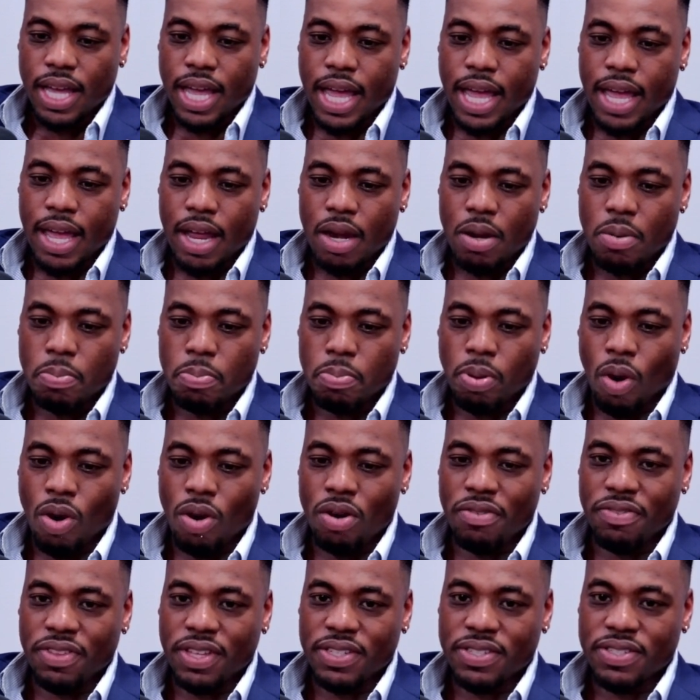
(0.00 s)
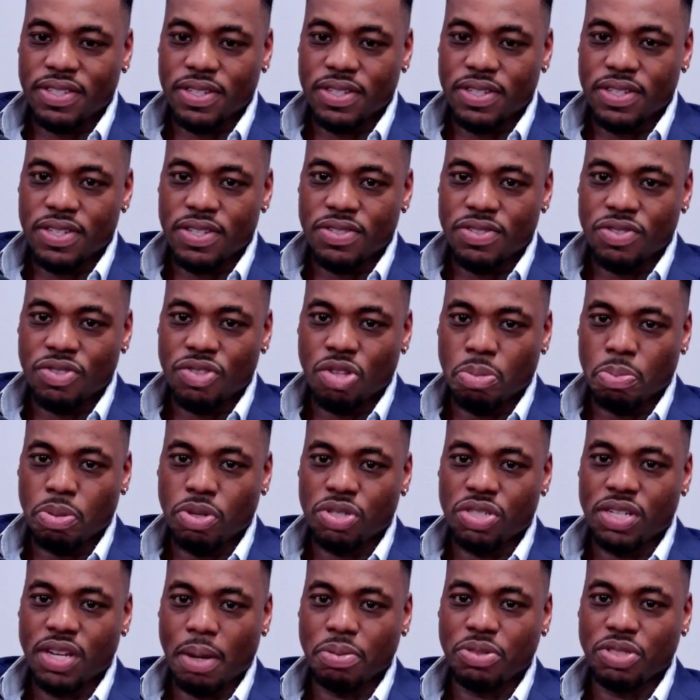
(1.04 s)
And part of this is the
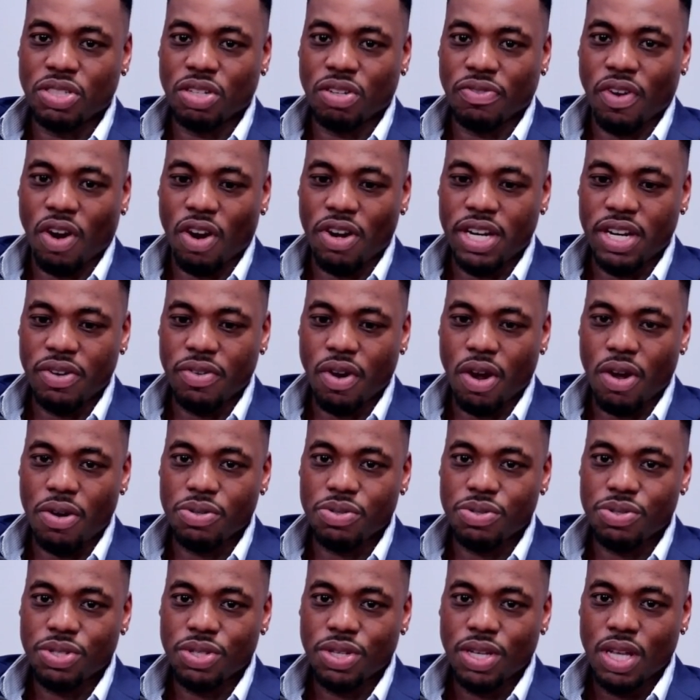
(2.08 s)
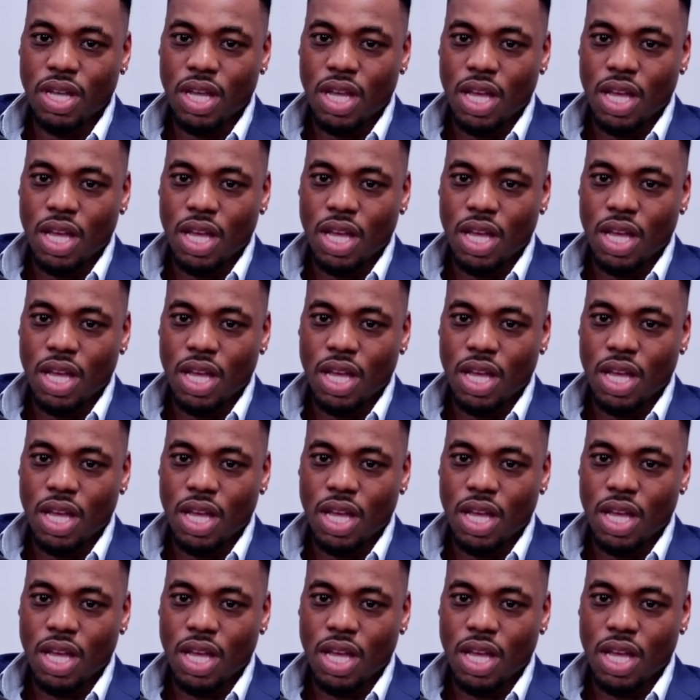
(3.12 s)
perception of our heroes.